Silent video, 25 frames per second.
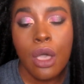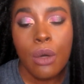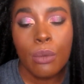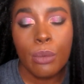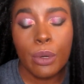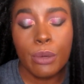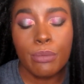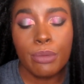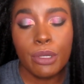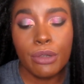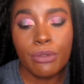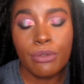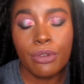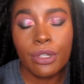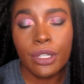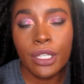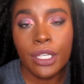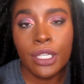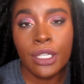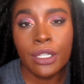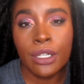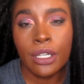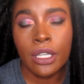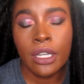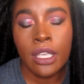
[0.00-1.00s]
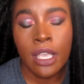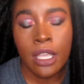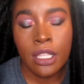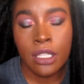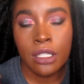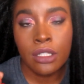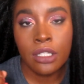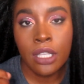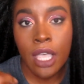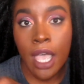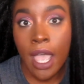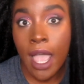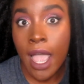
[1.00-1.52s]
would be really good
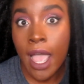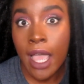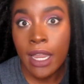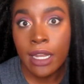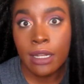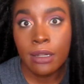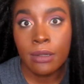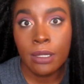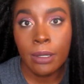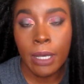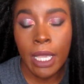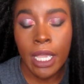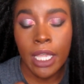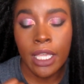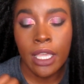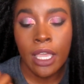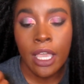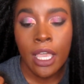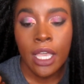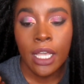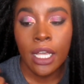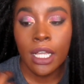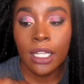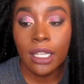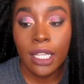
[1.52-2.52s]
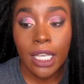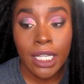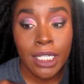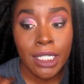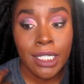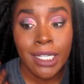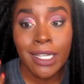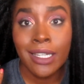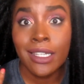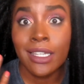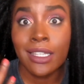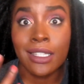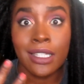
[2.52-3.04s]
to add in my
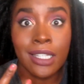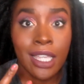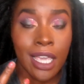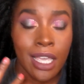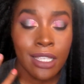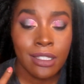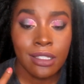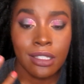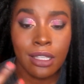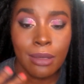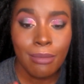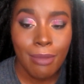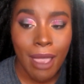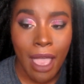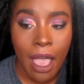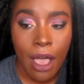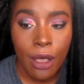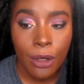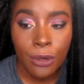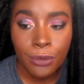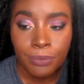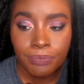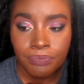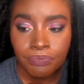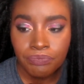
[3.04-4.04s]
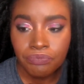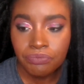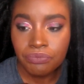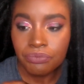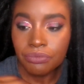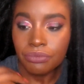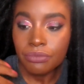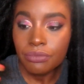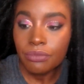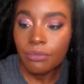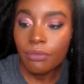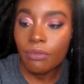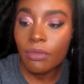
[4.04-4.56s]
collection to test them out.
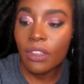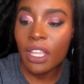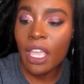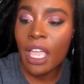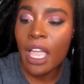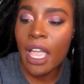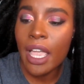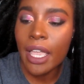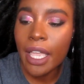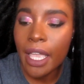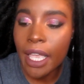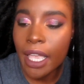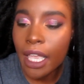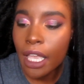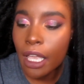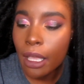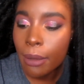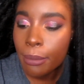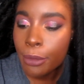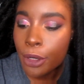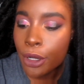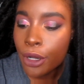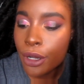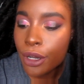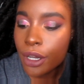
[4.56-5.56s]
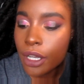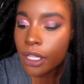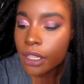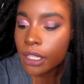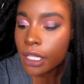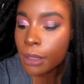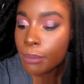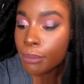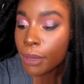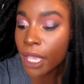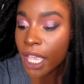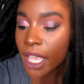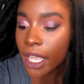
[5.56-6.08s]
I am currently
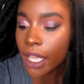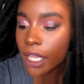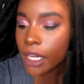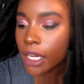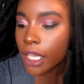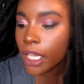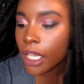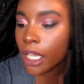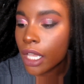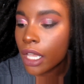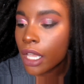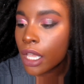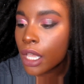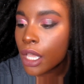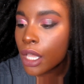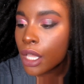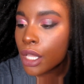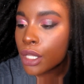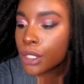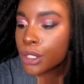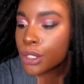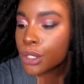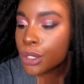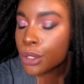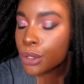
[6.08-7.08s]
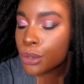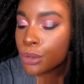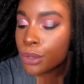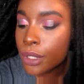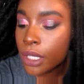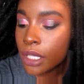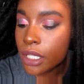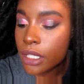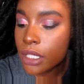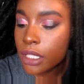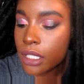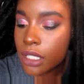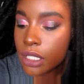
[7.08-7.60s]
panning two
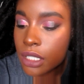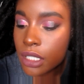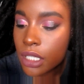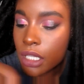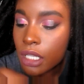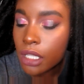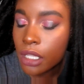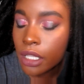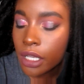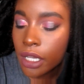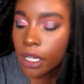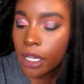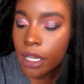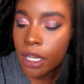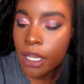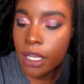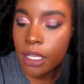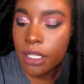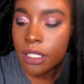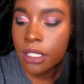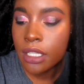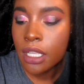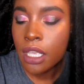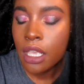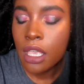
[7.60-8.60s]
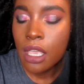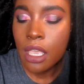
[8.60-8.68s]
concealers.